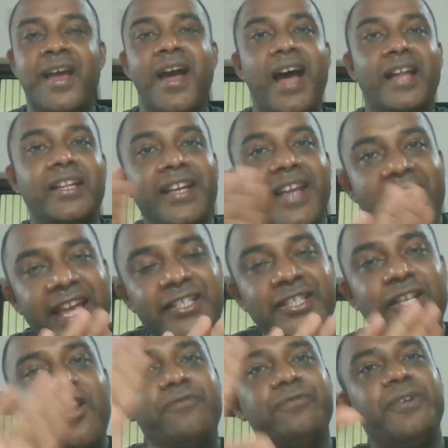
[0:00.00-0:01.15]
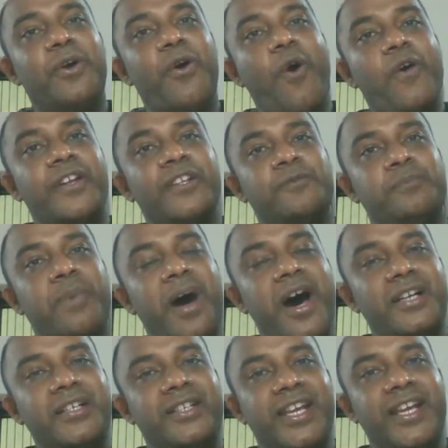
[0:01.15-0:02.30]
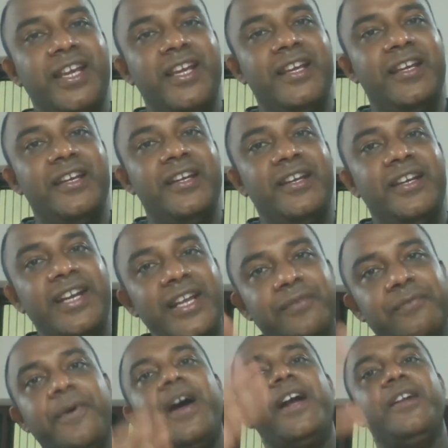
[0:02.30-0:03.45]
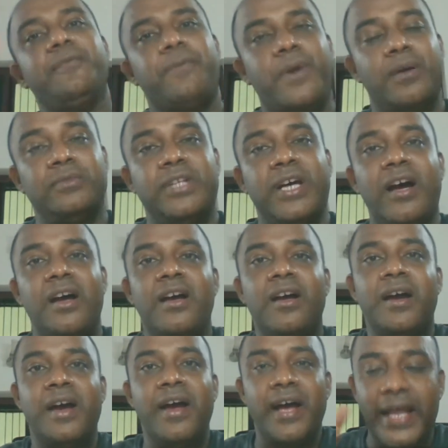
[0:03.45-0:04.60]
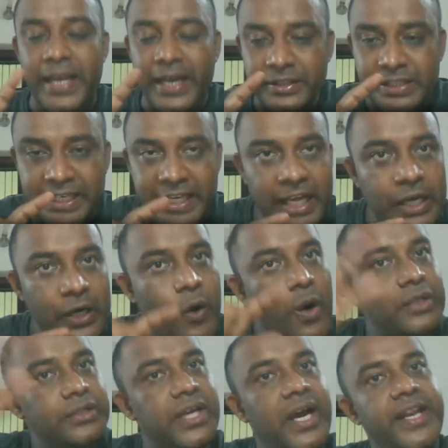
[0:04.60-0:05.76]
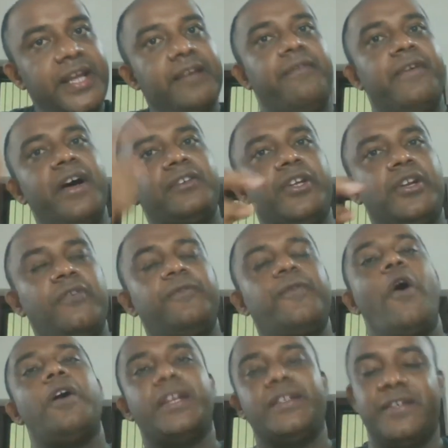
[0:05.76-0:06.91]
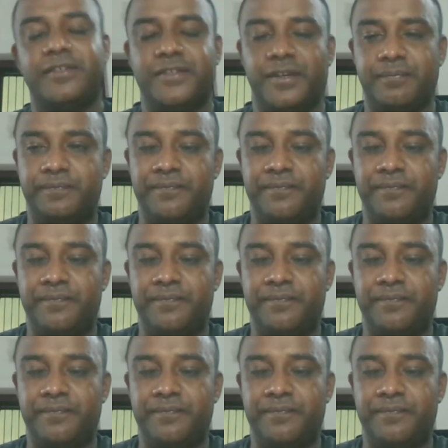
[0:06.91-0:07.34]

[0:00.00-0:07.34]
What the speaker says: And the nature of the Congress party differed from the Rajani Kothari version of Congress system.